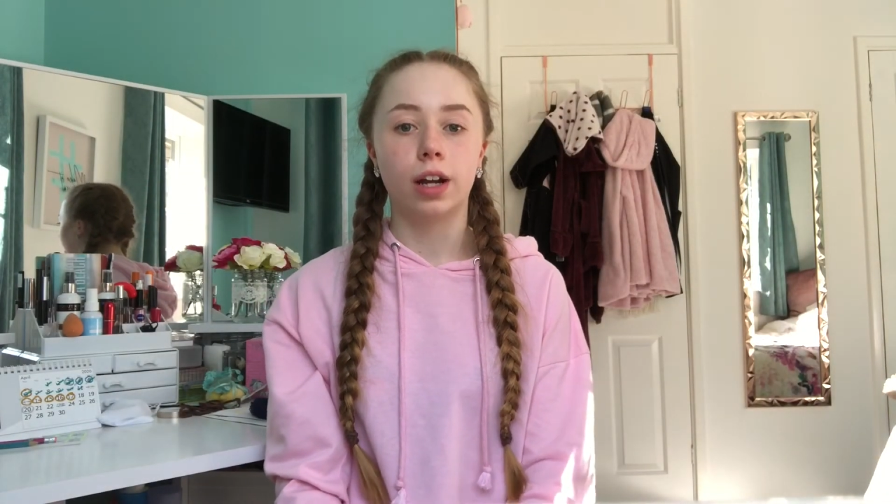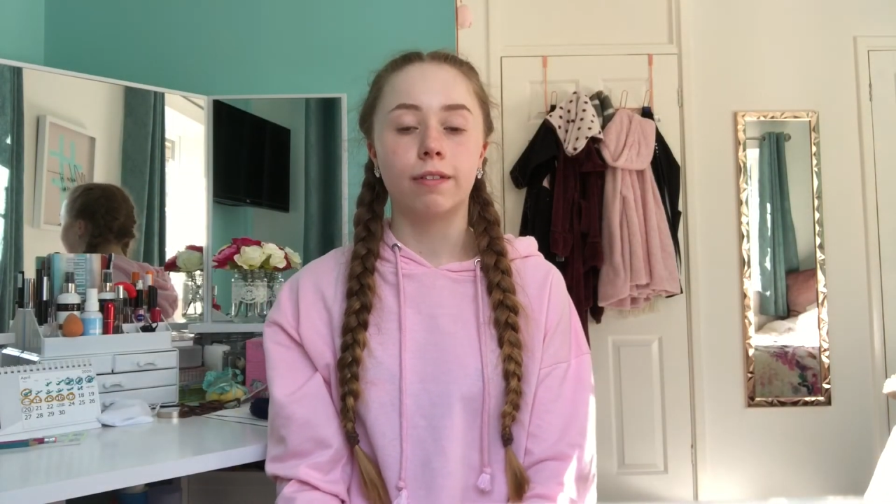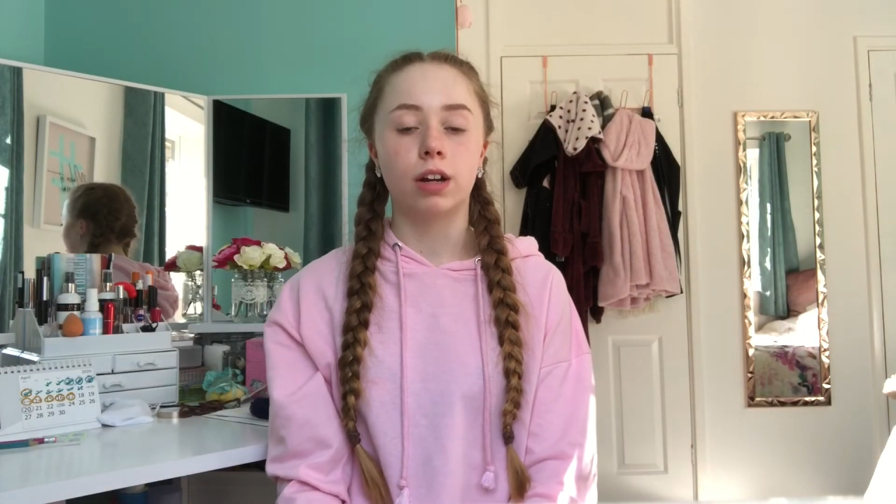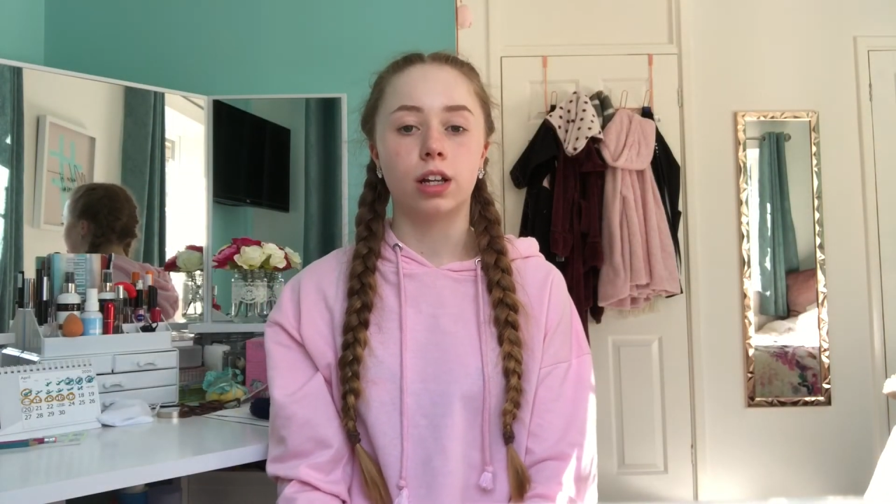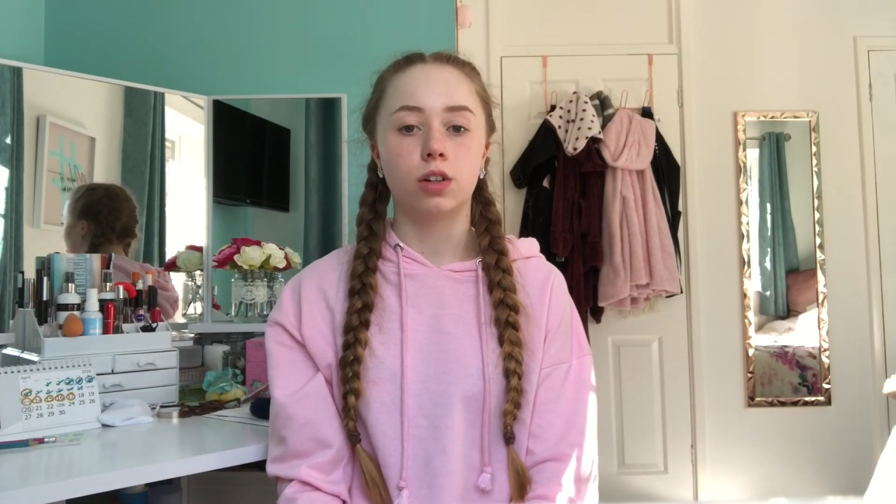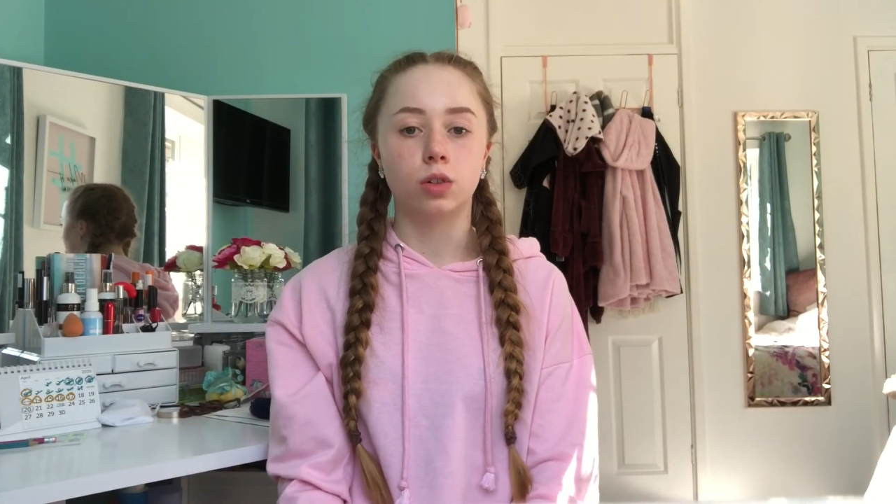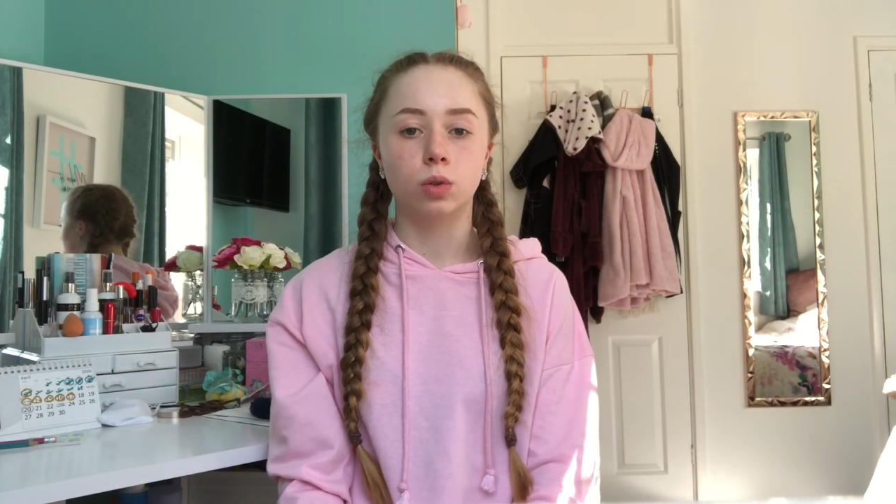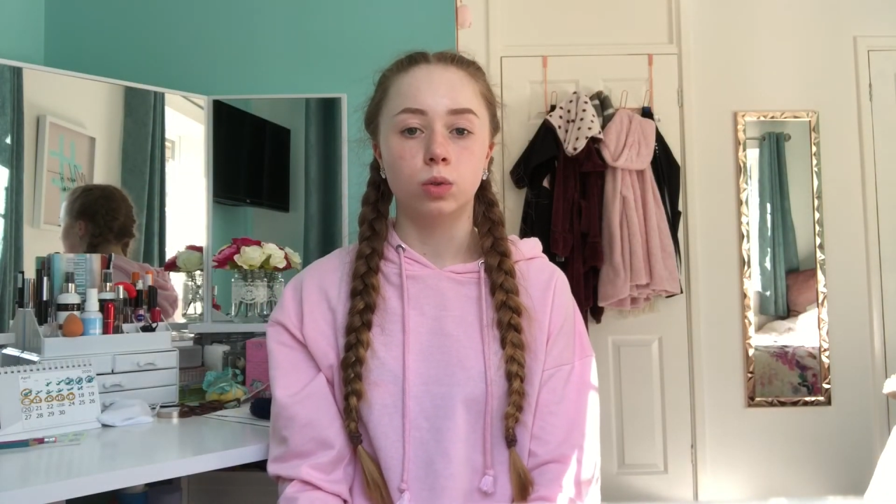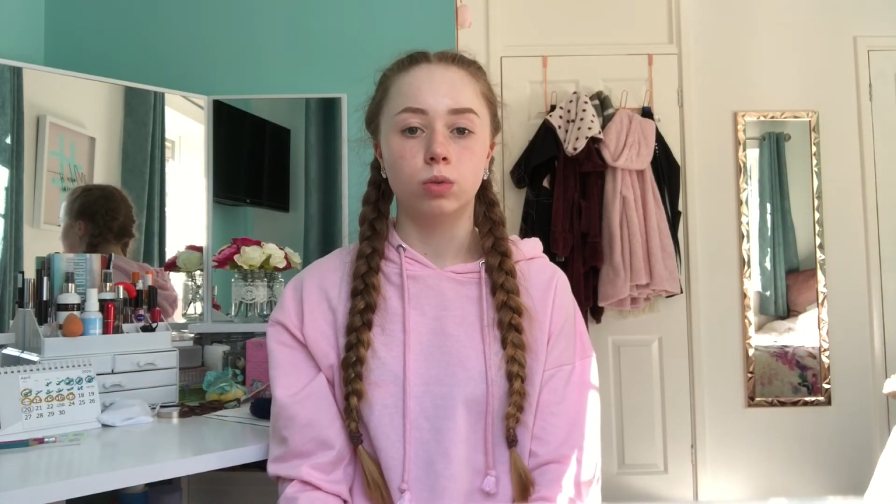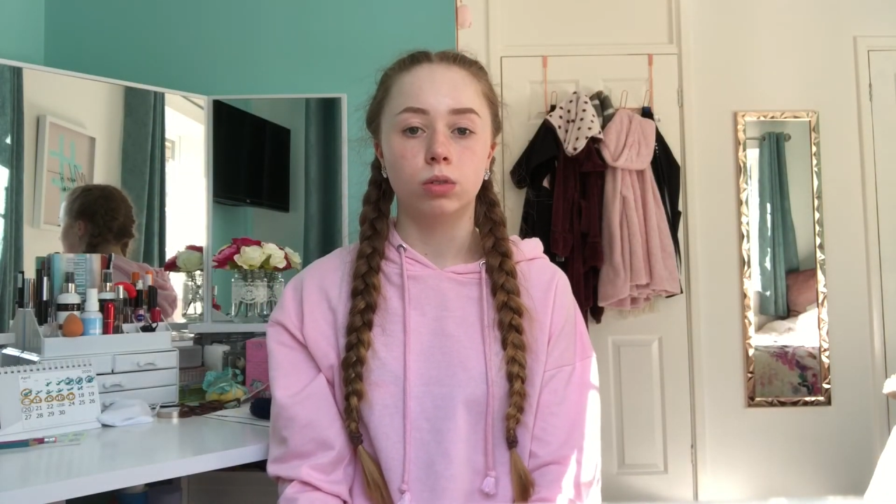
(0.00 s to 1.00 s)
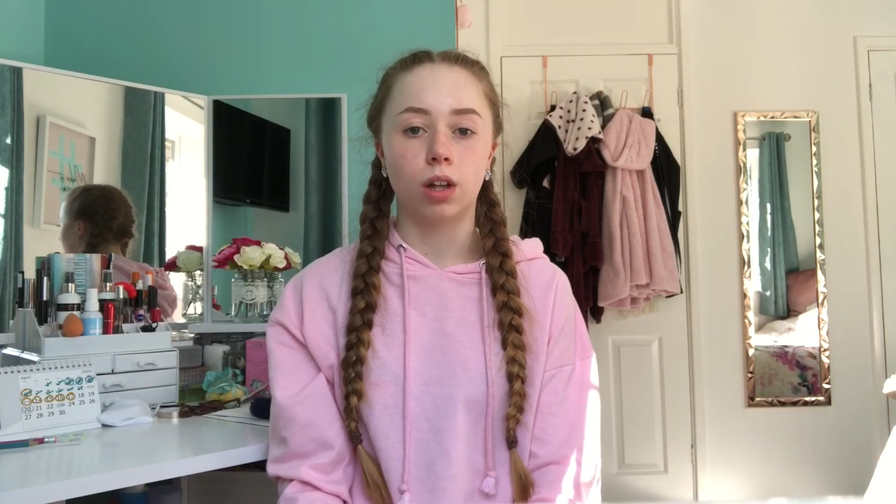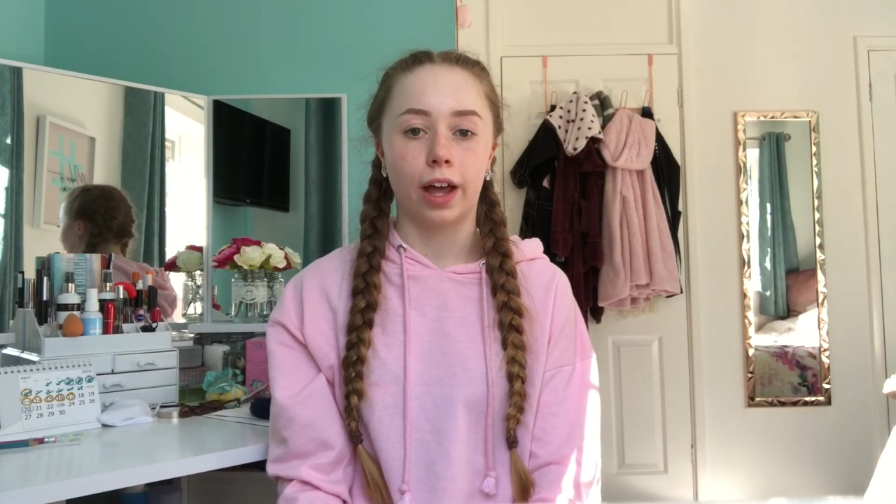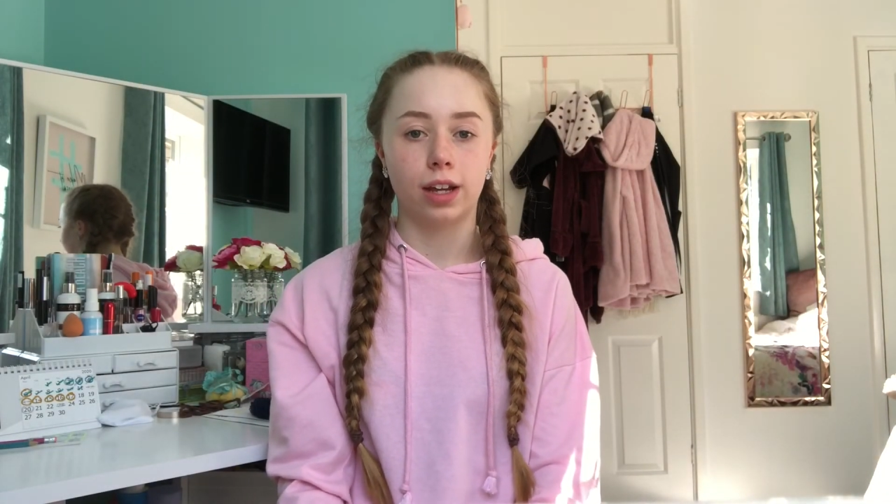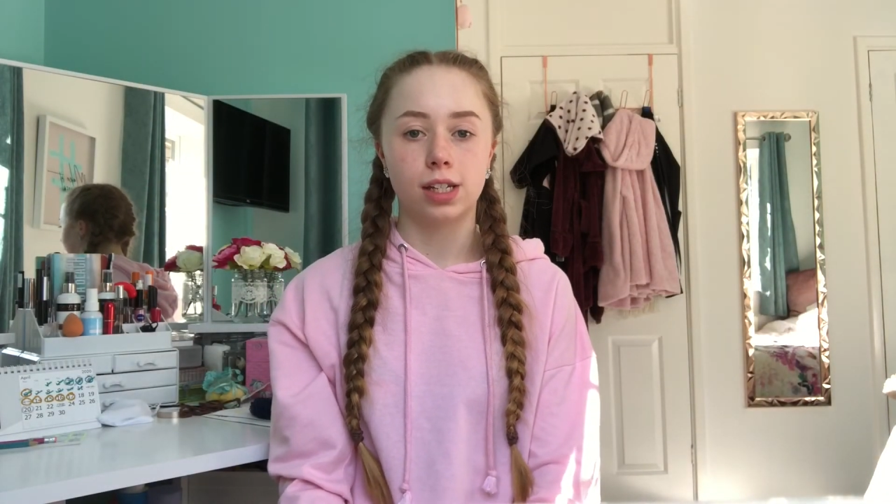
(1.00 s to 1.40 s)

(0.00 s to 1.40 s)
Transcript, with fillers: really cool like